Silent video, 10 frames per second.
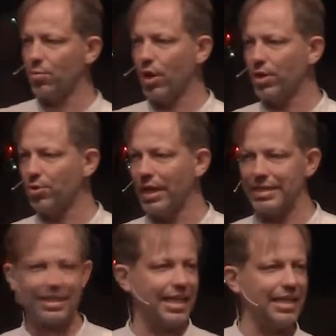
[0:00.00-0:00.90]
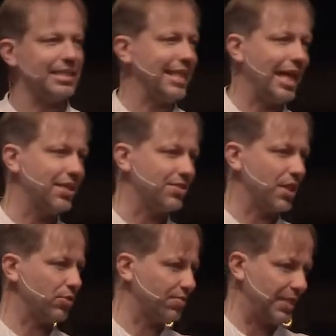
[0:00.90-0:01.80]
the one who had 10 talents
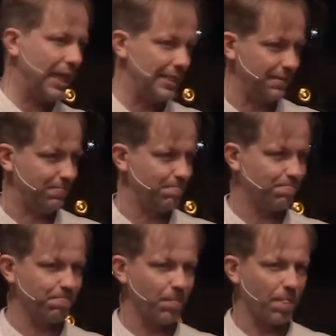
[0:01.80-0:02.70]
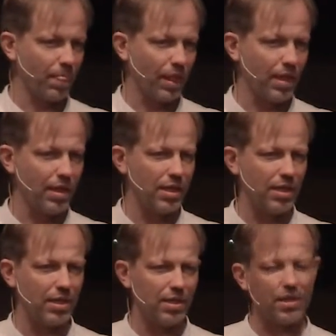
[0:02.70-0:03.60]
out of 10.
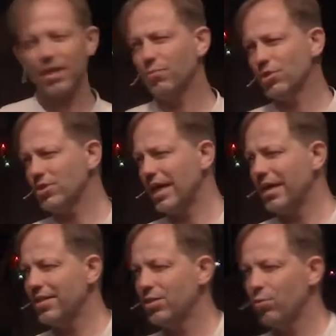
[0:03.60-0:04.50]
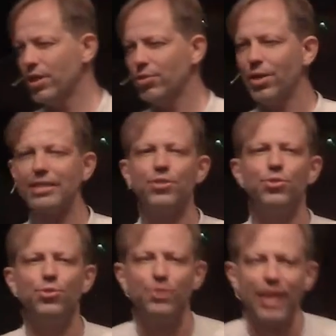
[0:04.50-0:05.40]
He wasn't either the one who had 2